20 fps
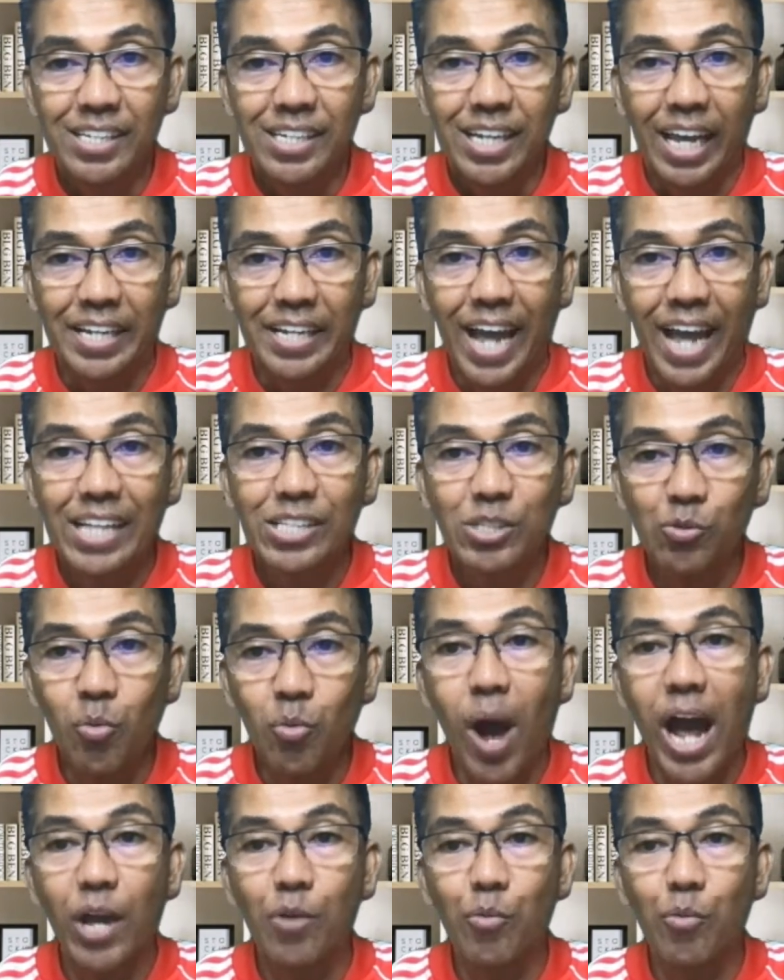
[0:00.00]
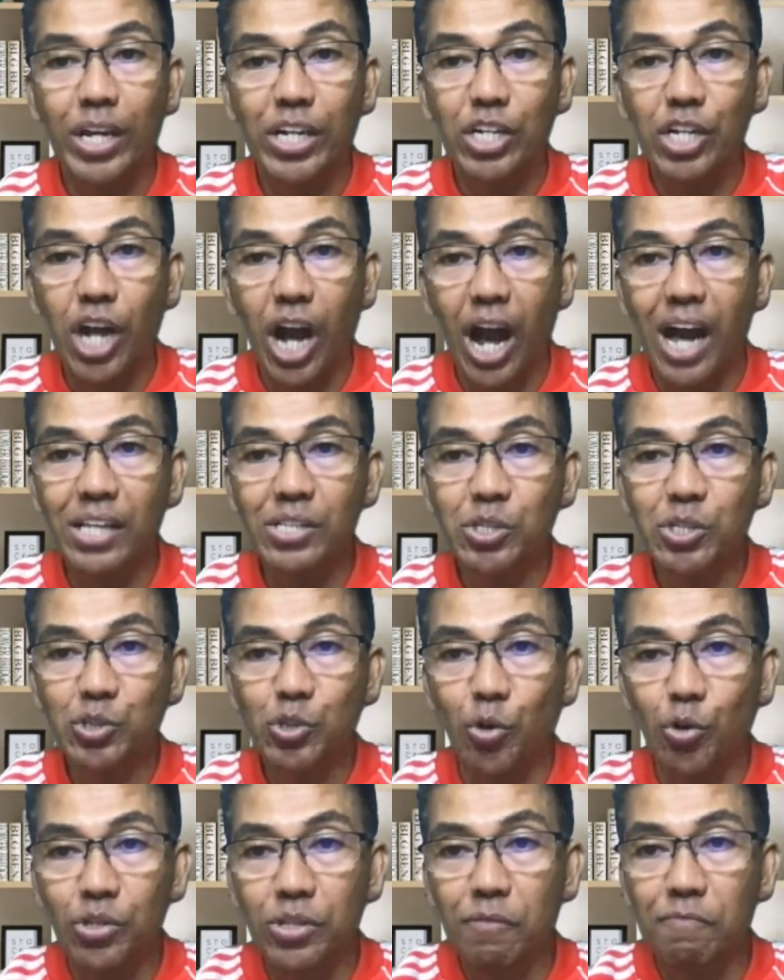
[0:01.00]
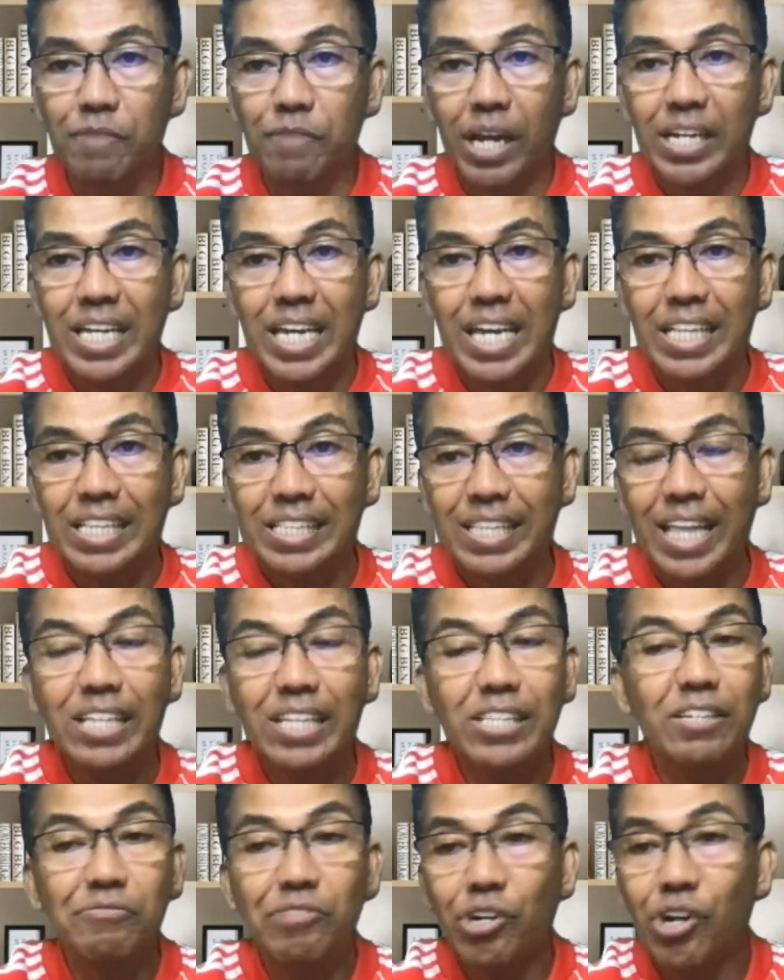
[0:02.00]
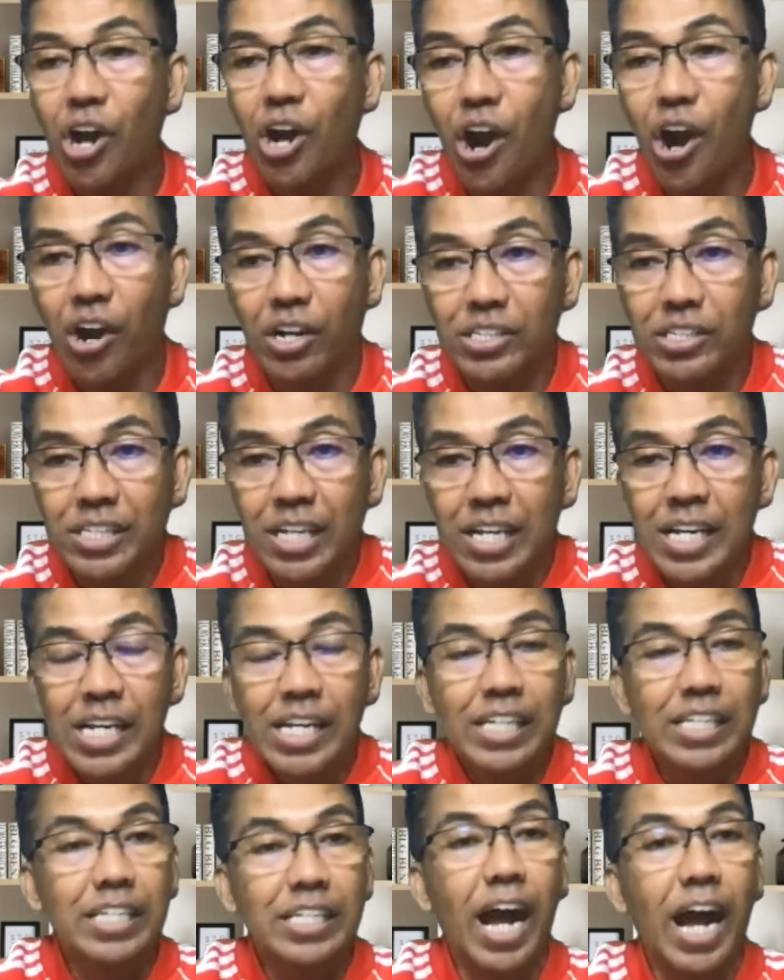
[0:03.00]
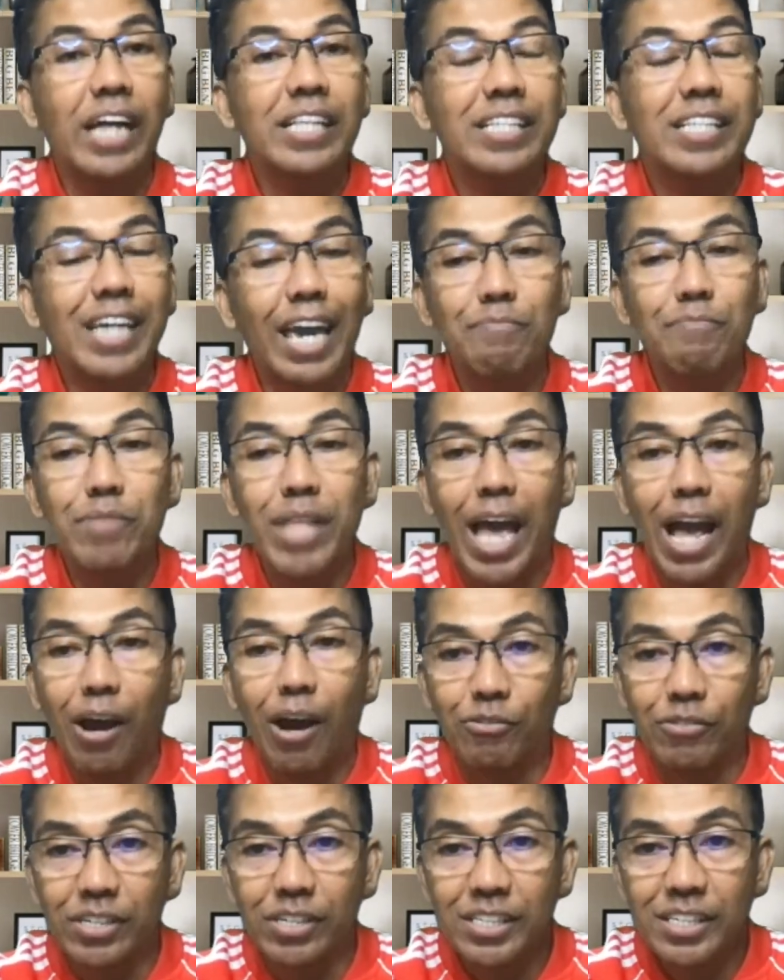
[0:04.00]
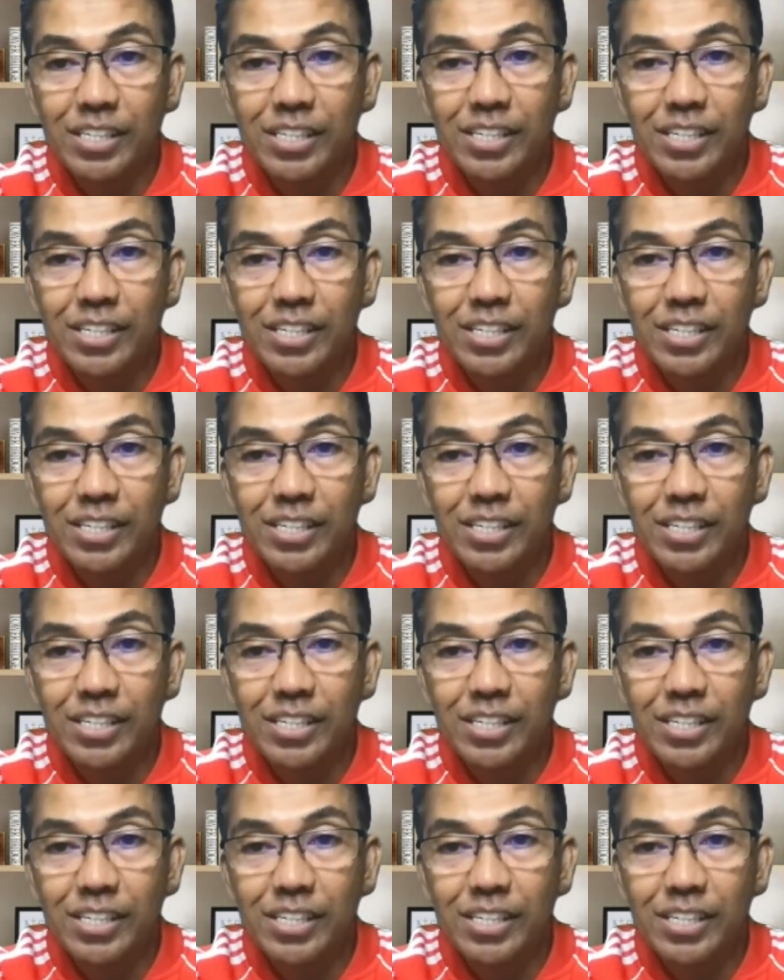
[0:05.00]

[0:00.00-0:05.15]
And that's why when God saw the very intent of their hearts, God came down